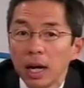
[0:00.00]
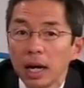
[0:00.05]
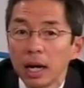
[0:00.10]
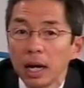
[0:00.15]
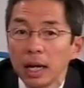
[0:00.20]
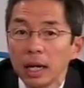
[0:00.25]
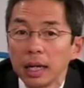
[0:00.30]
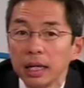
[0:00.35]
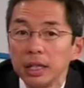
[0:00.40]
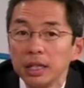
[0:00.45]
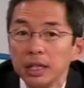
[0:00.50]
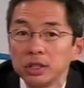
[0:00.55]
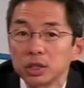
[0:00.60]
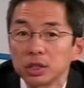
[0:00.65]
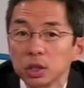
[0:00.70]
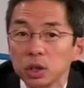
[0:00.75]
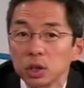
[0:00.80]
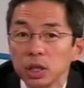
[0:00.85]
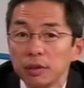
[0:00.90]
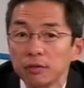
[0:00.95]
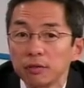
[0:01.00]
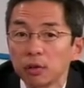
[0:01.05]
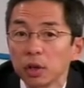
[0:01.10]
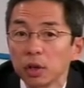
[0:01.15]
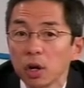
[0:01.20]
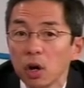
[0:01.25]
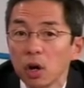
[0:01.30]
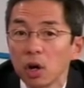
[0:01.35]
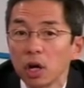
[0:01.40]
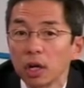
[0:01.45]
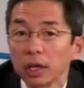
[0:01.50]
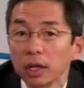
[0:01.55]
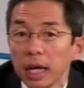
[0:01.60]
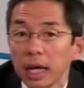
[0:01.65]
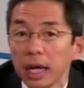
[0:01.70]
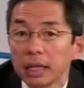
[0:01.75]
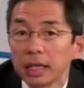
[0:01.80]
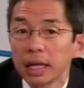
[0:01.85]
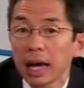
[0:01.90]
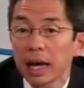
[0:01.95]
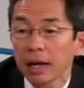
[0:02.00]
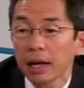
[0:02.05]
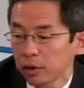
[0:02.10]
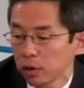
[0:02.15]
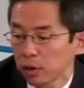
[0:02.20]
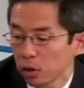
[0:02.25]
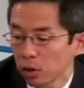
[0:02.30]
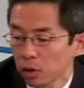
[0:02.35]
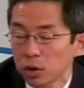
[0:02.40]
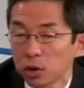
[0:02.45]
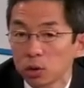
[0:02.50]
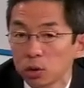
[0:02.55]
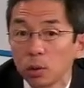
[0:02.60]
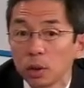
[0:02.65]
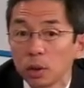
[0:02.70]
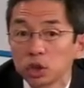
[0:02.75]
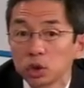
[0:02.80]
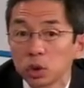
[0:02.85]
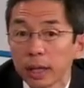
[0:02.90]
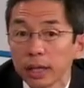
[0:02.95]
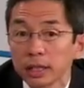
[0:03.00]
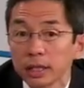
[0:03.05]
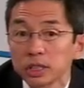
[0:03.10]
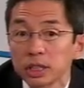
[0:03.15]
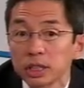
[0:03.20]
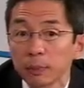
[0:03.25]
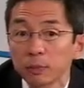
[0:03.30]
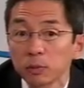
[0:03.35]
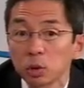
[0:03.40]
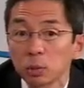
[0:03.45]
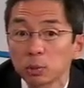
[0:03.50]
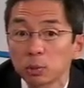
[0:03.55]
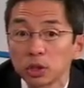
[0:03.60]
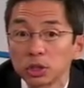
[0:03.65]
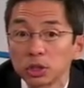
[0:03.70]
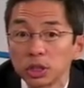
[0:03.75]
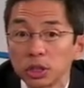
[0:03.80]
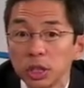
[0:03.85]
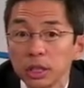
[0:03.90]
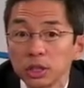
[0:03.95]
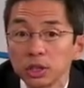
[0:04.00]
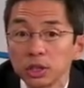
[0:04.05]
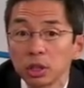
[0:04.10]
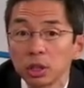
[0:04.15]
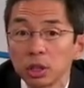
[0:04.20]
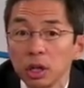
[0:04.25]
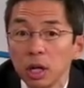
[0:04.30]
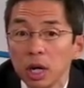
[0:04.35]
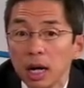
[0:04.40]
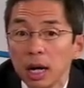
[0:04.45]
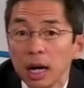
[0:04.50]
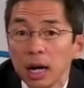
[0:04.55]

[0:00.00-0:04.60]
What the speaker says: It is delivered on a catheter through a transeptal procedure.